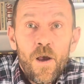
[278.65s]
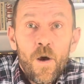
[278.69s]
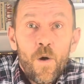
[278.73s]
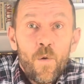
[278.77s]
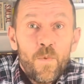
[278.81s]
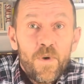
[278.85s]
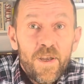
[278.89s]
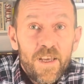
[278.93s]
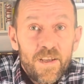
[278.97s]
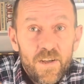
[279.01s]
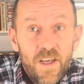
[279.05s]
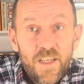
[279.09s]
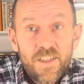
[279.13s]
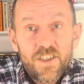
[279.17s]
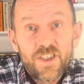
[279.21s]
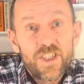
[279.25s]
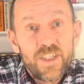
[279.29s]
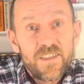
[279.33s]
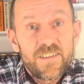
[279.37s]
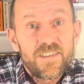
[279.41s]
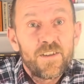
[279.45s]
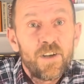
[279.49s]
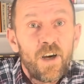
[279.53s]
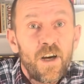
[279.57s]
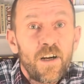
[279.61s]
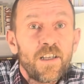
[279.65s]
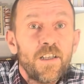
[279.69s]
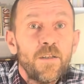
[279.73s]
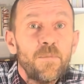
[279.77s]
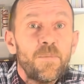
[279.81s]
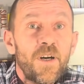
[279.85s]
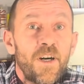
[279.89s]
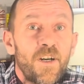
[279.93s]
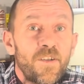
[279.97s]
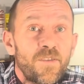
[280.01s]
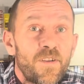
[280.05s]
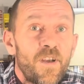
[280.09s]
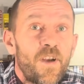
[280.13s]
We are not just talking
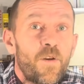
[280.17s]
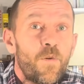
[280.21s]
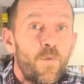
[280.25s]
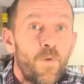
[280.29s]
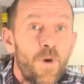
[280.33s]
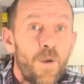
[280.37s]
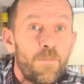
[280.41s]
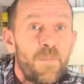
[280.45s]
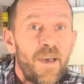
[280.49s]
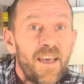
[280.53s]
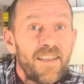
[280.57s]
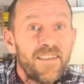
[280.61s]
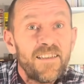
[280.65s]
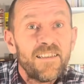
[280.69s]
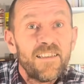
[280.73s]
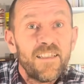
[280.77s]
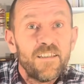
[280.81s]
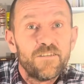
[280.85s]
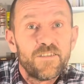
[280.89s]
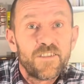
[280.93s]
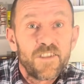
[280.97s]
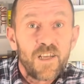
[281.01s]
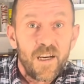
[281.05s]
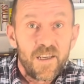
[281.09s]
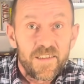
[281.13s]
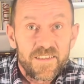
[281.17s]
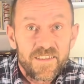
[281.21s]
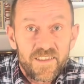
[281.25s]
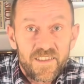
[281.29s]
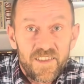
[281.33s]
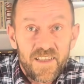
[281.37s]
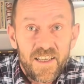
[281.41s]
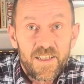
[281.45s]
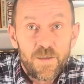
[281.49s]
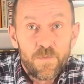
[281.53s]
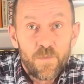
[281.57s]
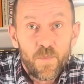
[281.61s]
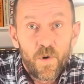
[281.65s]
about repetitive tasks
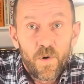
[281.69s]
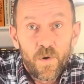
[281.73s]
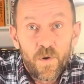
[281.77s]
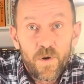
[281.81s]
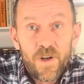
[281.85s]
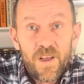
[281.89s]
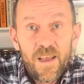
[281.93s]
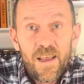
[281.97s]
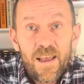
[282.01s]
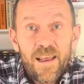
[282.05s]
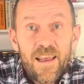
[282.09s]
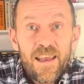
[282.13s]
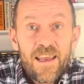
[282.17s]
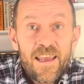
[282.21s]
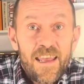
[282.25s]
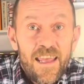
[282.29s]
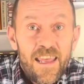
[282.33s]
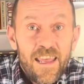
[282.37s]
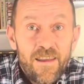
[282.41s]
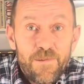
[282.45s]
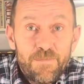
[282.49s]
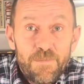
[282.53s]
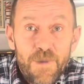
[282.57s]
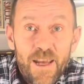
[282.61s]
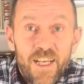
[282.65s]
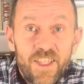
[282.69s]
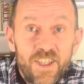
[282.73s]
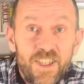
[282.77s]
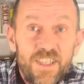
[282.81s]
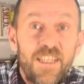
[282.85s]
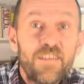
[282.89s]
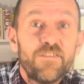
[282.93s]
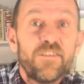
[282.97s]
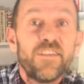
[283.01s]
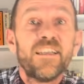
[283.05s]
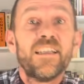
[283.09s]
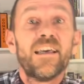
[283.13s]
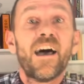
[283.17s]
anymore. Imagine
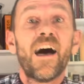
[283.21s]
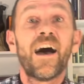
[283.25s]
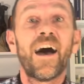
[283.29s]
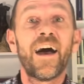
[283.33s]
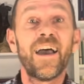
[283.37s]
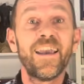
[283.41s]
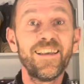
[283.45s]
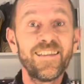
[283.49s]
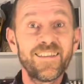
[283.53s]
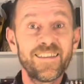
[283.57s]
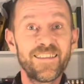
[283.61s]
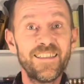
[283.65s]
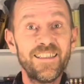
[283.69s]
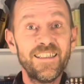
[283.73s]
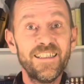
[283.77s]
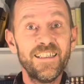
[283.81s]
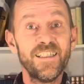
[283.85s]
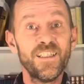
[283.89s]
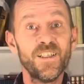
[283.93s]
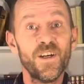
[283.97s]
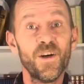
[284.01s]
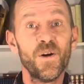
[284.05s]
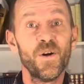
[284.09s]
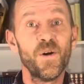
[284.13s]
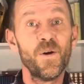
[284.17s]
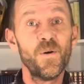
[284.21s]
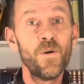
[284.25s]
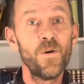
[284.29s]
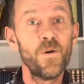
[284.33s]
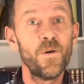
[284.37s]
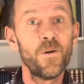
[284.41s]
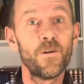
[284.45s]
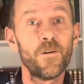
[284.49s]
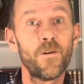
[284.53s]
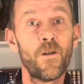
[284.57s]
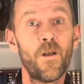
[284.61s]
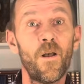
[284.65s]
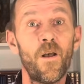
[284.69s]
if an AI CEO,
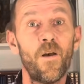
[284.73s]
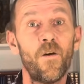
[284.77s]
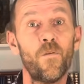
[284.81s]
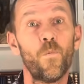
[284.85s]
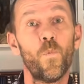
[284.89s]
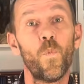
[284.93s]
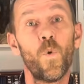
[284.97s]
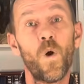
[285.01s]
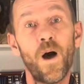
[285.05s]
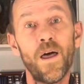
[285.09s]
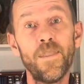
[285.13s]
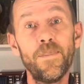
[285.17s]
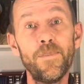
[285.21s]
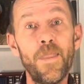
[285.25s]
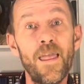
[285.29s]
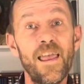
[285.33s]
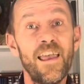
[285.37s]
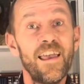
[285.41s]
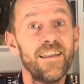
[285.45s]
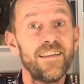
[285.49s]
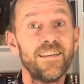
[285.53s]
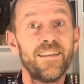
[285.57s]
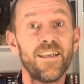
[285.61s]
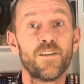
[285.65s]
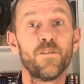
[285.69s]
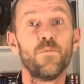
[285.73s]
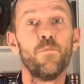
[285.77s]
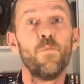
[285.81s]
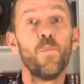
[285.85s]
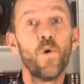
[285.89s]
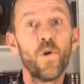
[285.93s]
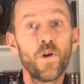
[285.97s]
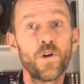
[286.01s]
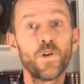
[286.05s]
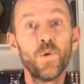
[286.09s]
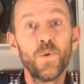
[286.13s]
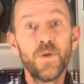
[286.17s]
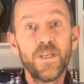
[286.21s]
one that
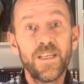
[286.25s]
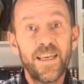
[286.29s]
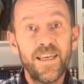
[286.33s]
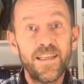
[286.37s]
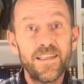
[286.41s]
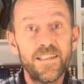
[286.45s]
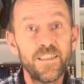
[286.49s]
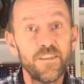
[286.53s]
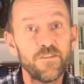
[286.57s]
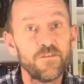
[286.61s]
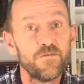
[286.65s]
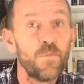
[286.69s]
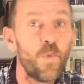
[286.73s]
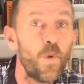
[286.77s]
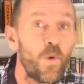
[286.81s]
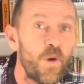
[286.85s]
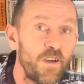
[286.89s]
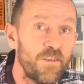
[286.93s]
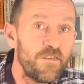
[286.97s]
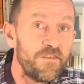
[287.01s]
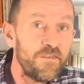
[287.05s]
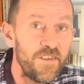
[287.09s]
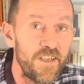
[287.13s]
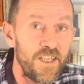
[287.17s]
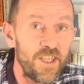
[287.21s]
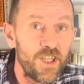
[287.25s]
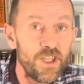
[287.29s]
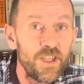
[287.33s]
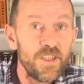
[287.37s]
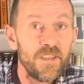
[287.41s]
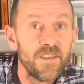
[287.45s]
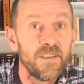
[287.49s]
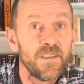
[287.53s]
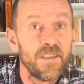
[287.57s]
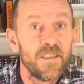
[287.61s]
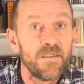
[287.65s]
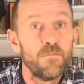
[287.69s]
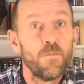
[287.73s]
more creative, more
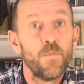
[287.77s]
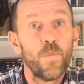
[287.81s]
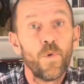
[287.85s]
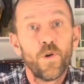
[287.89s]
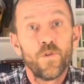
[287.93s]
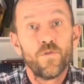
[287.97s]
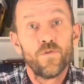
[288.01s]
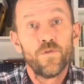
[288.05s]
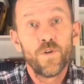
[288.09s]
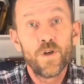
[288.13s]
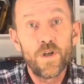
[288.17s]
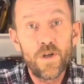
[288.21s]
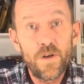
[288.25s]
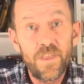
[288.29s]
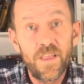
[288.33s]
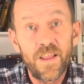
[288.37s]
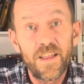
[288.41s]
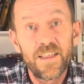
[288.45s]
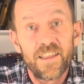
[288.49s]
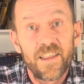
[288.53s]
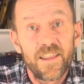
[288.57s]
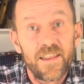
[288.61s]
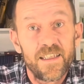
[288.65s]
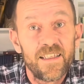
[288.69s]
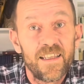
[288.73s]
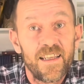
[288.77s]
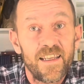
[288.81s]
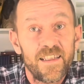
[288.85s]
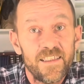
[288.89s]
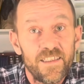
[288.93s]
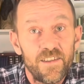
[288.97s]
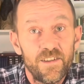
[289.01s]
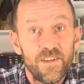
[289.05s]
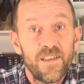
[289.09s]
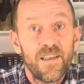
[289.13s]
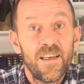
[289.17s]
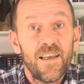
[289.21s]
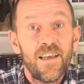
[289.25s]
efficient and more ruthless than
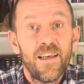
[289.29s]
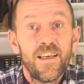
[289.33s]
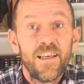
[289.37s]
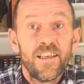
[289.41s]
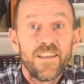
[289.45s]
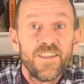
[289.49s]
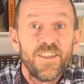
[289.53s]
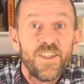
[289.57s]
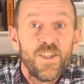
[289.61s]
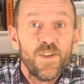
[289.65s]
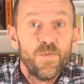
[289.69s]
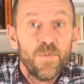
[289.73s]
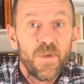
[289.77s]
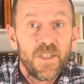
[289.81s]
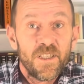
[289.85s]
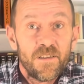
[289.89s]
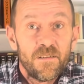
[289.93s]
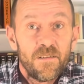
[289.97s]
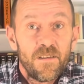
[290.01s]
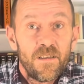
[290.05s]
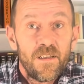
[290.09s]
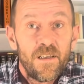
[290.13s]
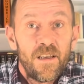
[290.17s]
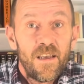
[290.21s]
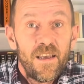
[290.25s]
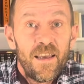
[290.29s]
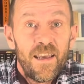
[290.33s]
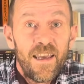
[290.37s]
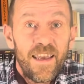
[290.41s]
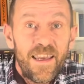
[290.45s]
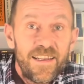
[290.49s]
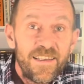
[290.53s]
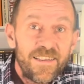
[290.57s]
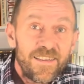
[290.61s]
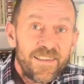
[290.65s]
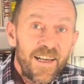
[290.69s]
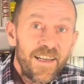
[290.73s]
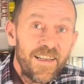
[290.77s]
any human.
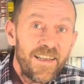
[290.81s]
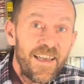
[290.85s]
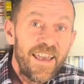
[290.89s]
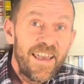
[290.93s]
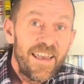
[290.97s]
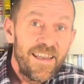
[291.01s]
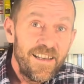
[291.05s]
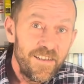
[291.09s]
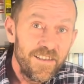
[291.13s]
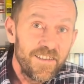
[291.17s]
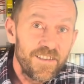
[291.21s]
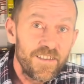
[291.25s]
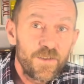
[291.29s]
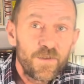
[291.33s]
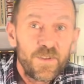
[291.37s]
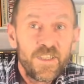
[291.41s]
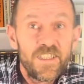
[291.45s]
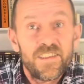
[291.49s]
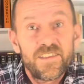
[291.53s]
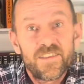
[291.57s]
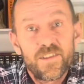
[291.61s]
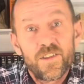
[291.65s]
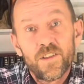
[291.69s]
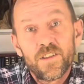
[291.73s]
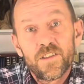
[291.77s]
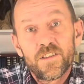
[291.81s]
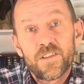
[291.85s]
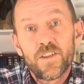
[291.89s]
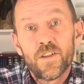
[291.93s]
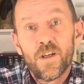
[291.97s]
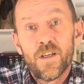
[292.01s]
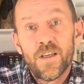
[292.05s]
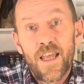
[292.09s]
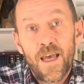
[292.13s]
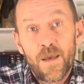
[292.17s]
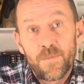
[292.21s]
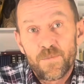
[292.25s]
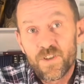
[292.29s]
Entire industries could
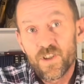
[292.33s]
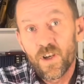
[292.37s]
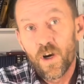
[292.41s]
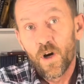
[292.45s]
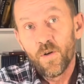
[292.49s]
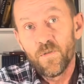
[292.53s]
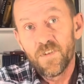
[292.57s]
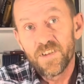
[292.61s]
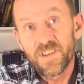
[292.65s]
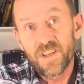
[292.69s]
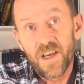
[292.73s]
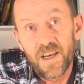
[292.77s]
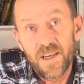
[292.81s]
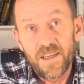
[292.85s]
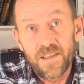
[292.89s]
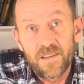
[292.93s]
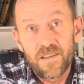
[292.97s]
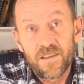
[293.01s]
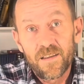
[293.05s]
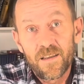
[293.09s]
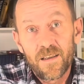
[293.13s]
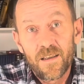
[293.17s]
collapse overnight.